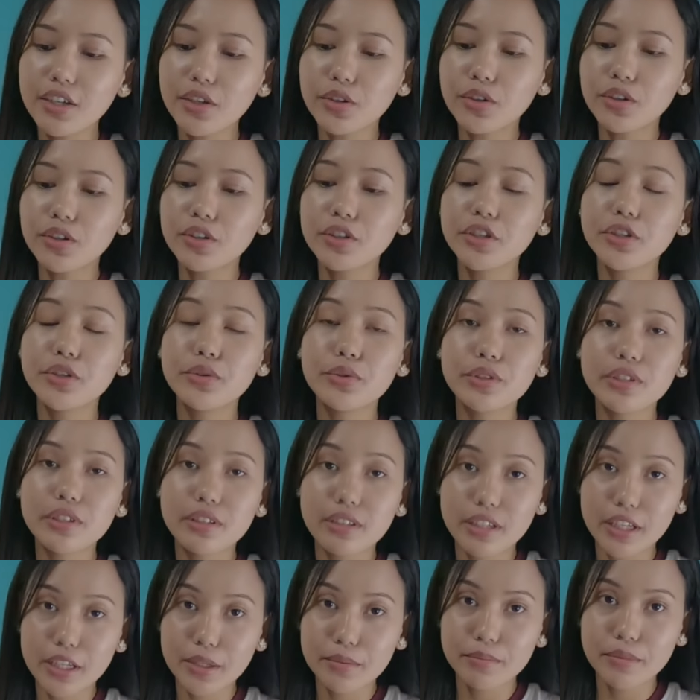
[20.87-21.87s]
your
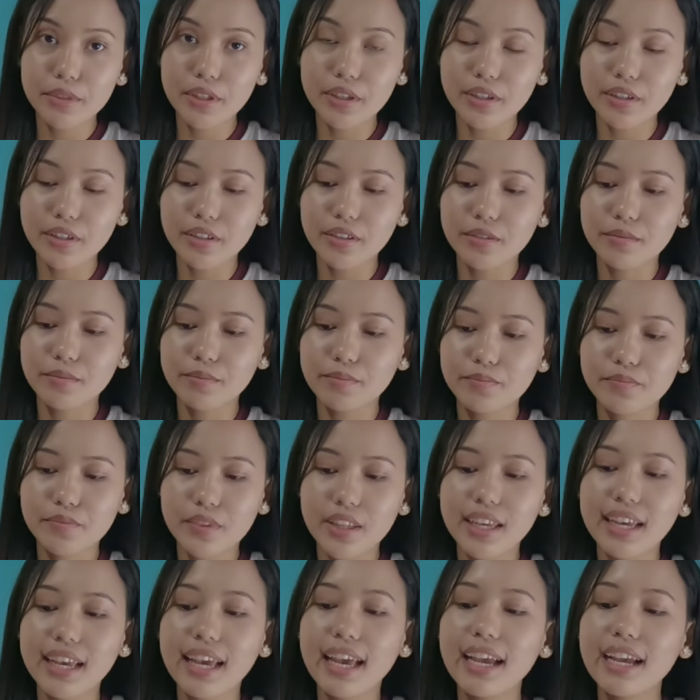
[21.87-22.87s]
username there.
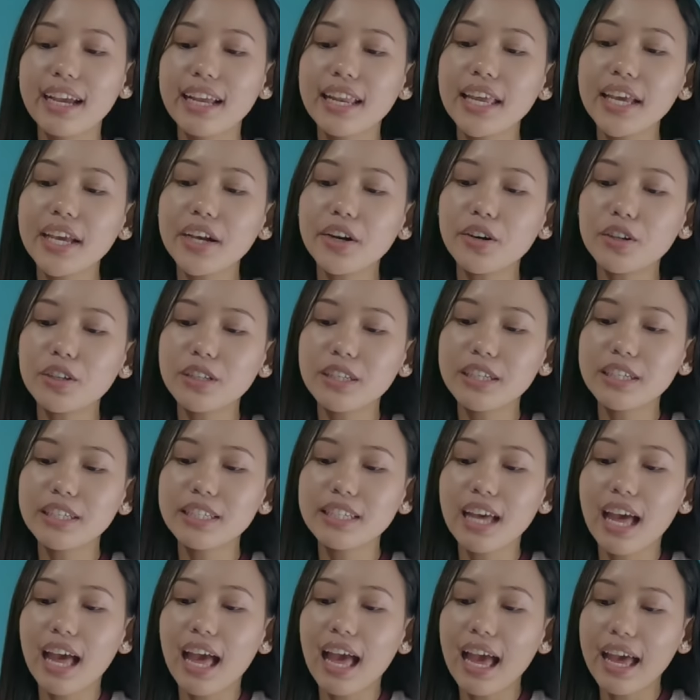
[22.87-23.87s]
Click on
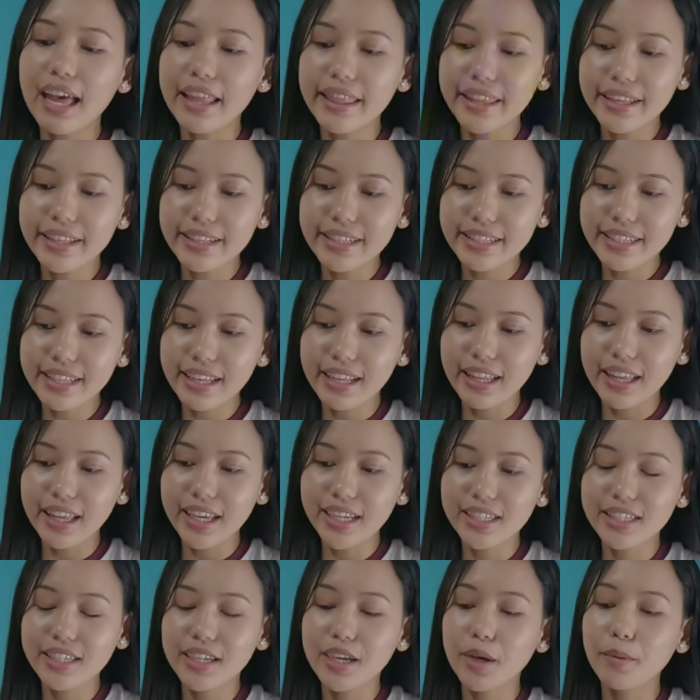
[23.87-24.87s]
it and then
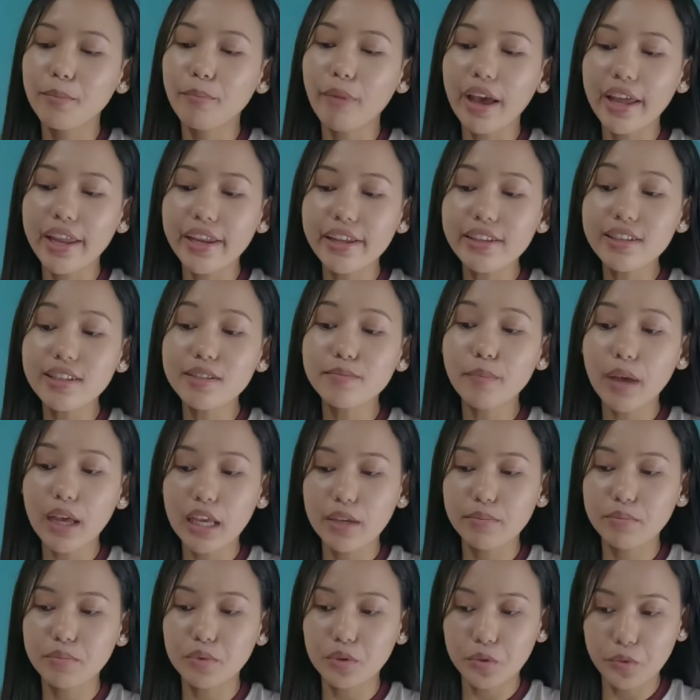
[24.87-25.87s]
select Manage My
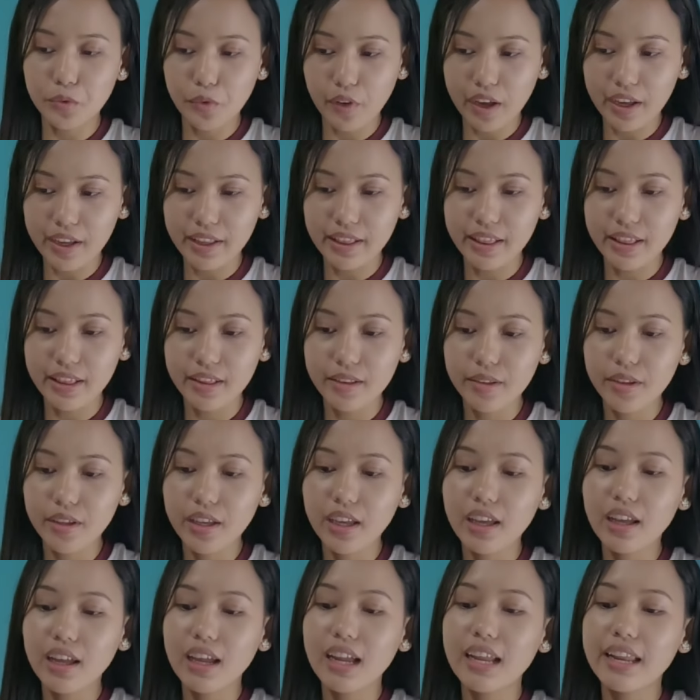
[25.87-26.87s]
Profile.
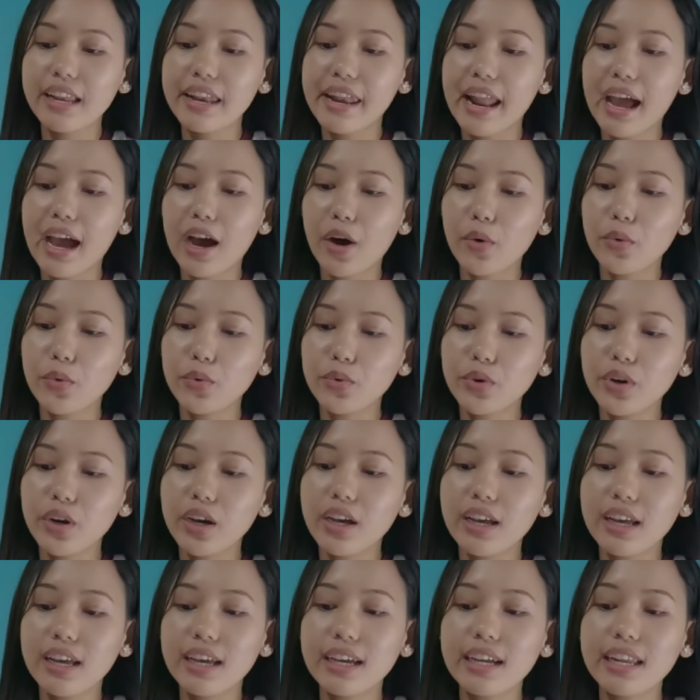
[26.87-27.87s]
Now,
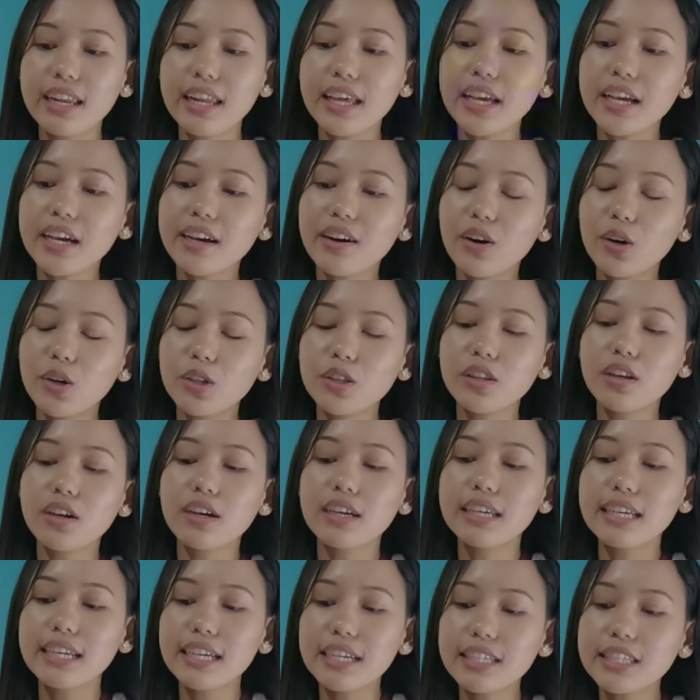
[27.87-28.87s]
click on
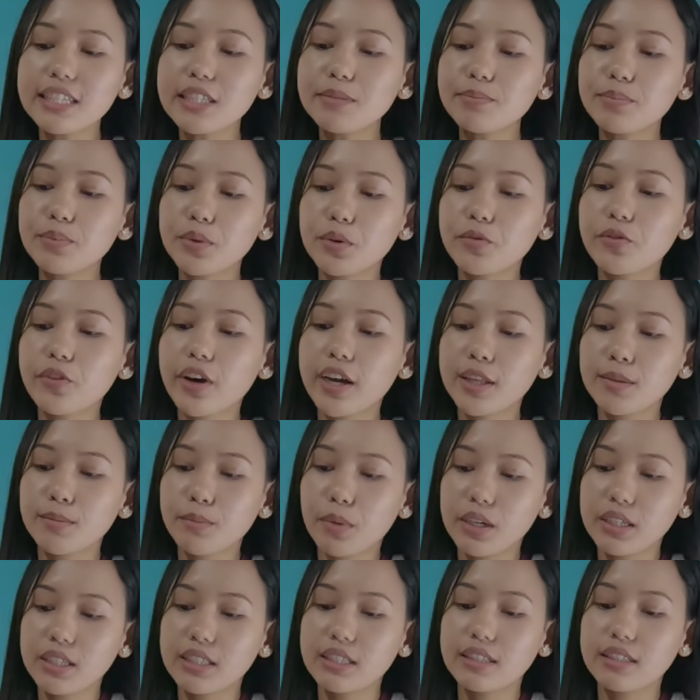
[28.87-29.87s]
the Edit Profile
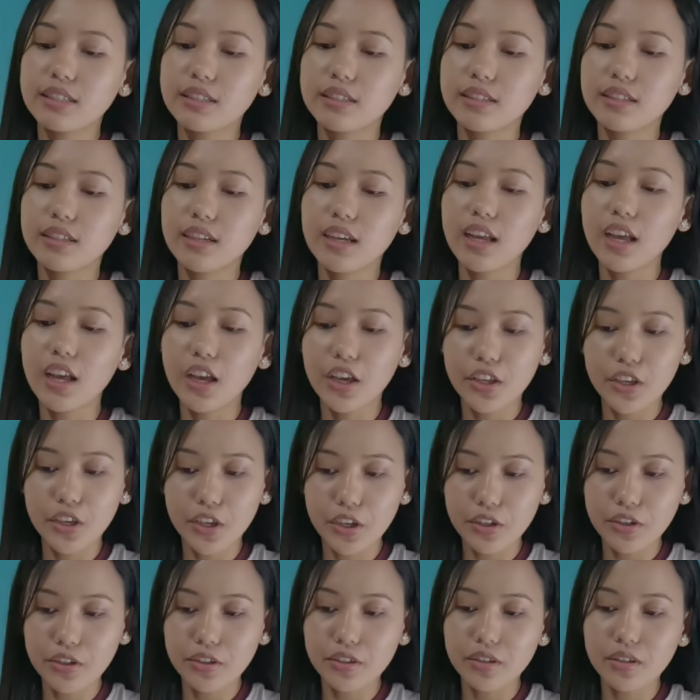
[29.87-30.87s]
button.
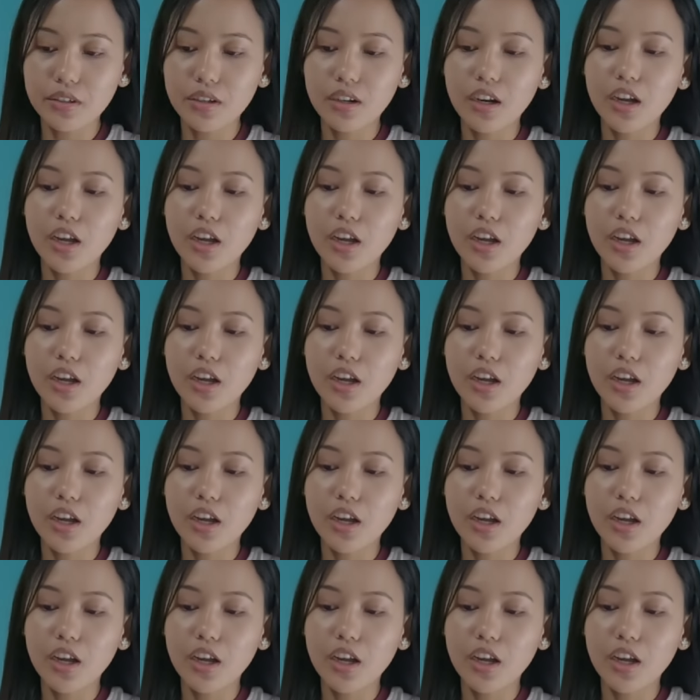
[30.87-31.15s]
Here,